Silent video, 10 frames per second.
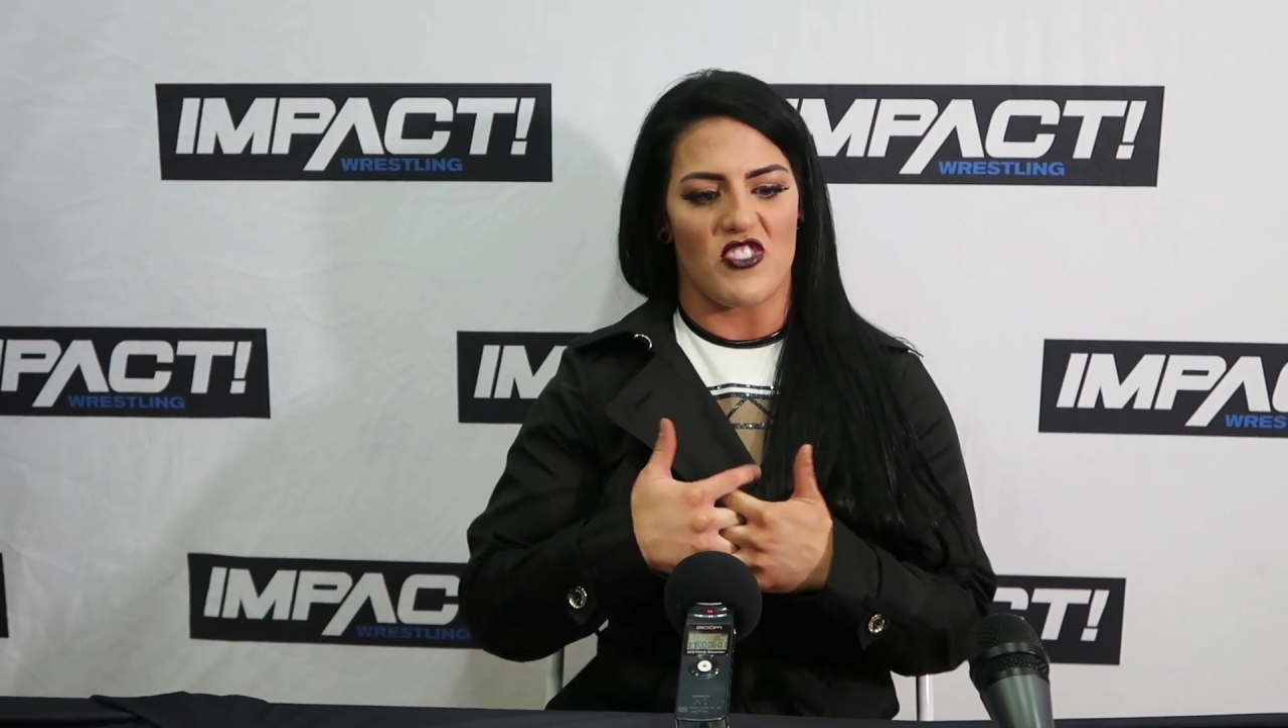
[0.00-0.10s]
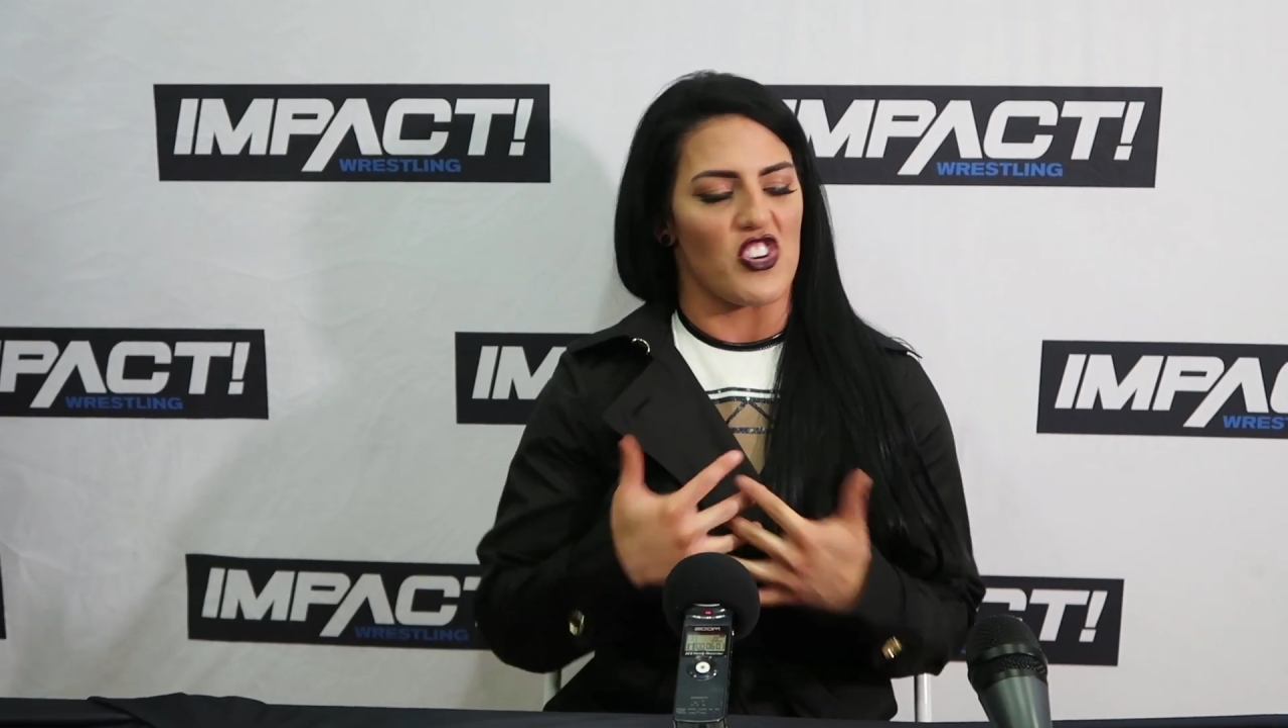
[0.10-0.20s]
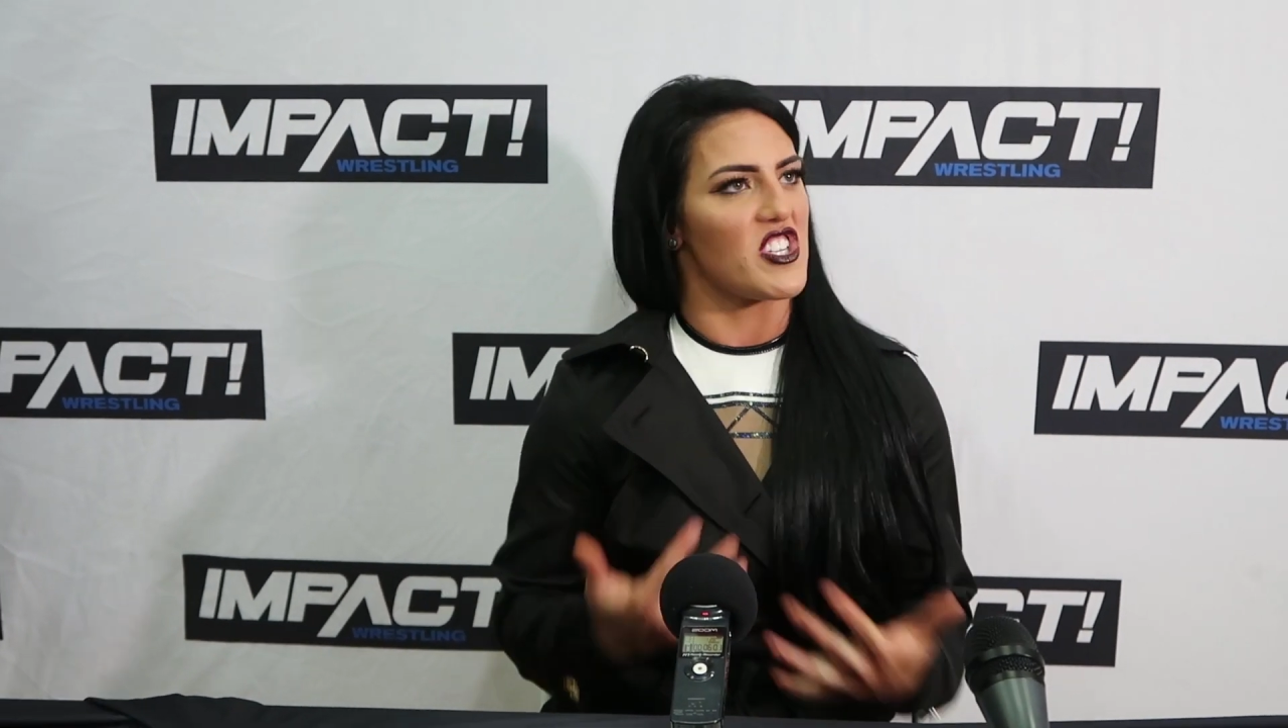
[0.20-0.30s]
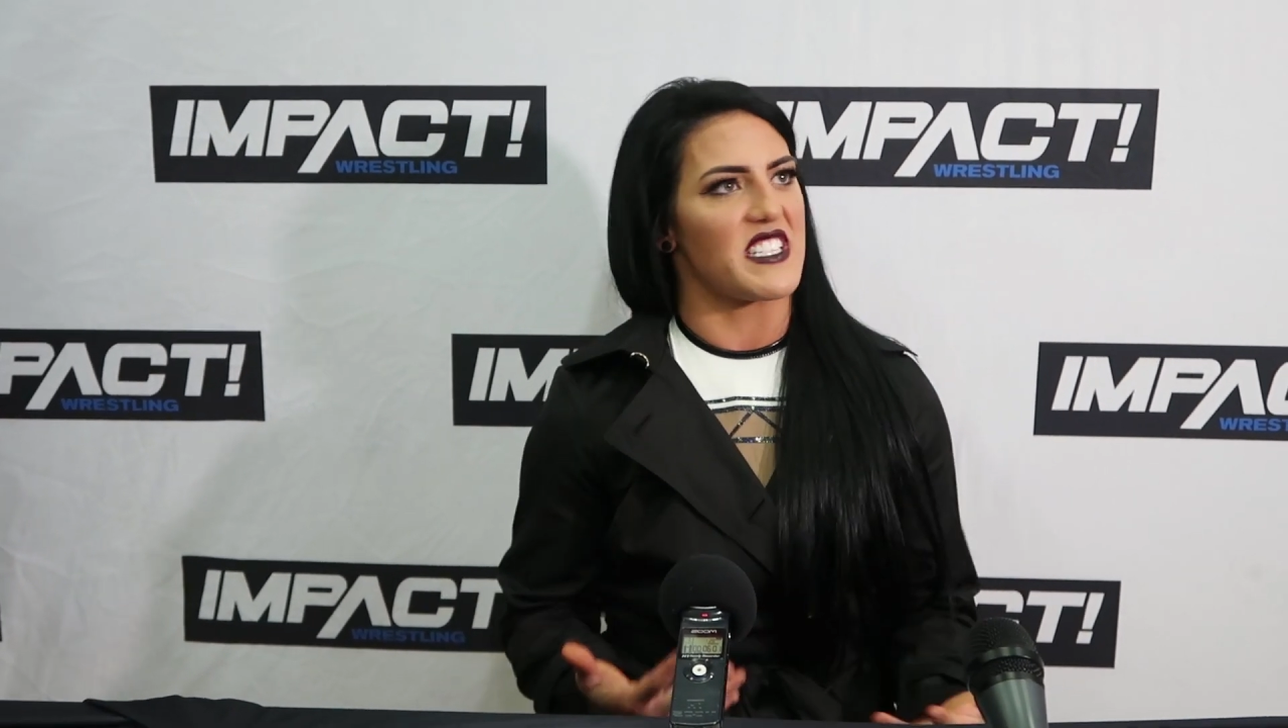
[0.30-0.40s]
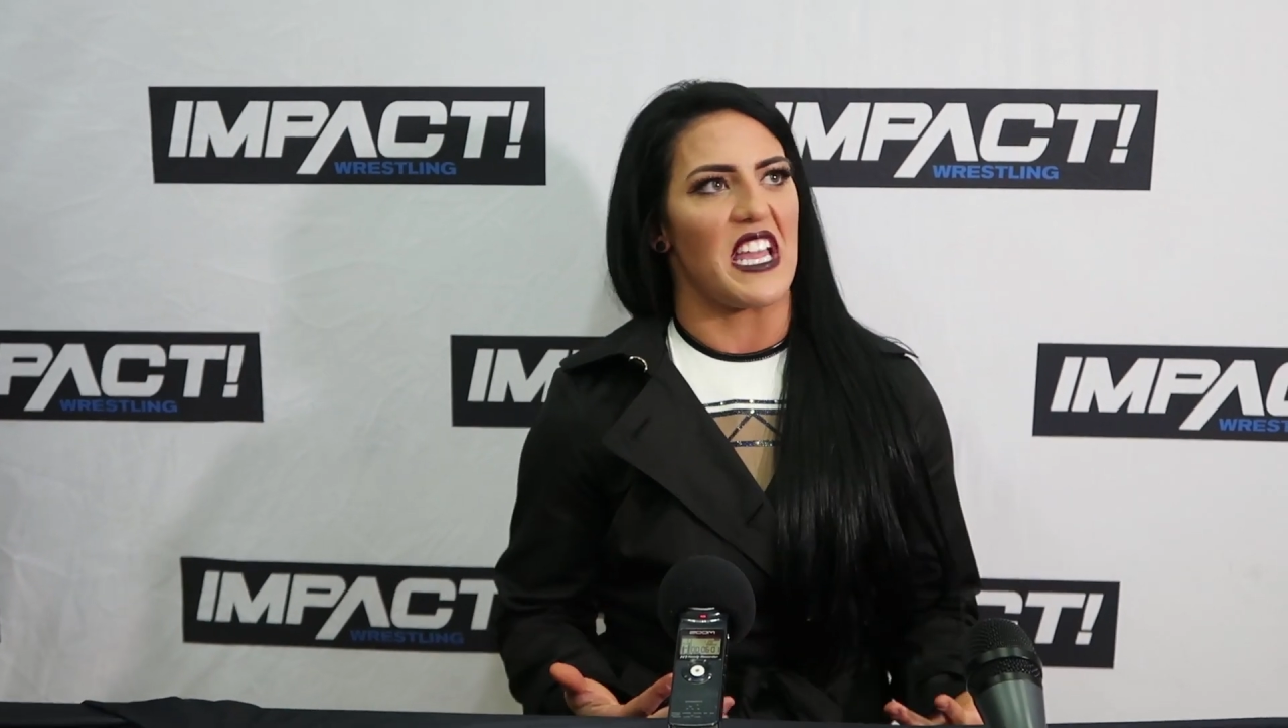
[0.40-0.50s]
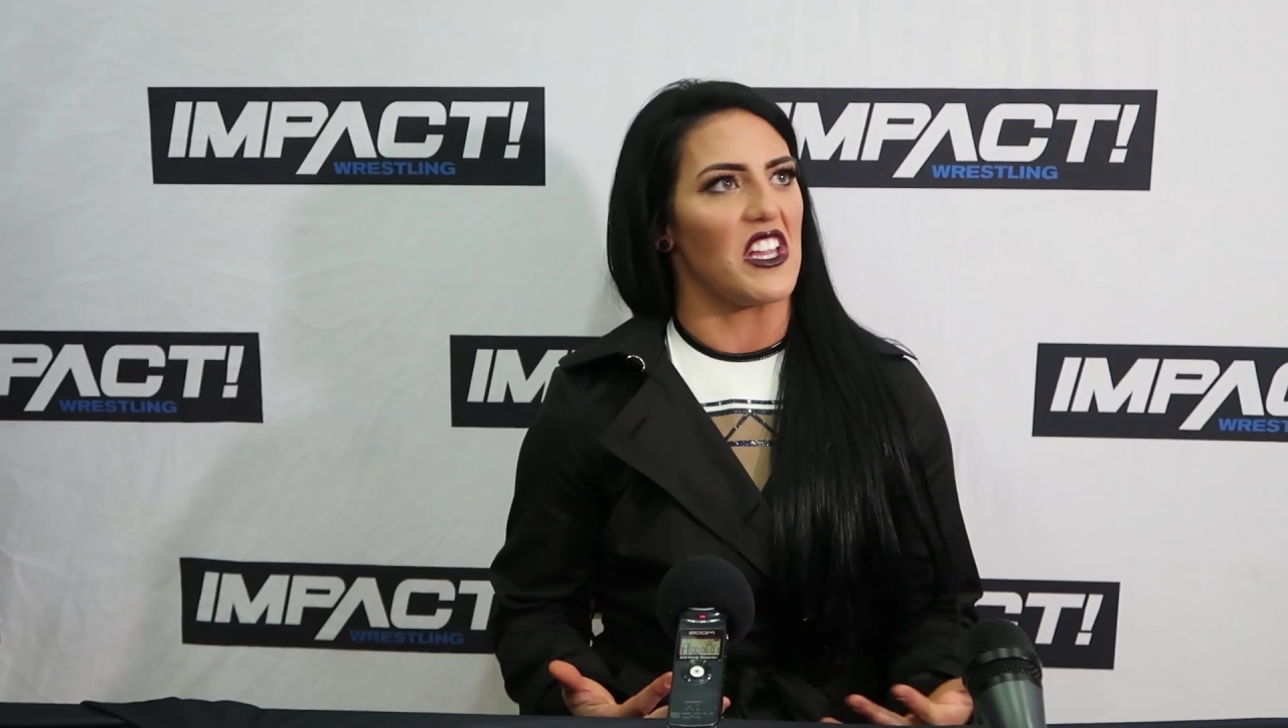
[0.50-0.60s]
they're just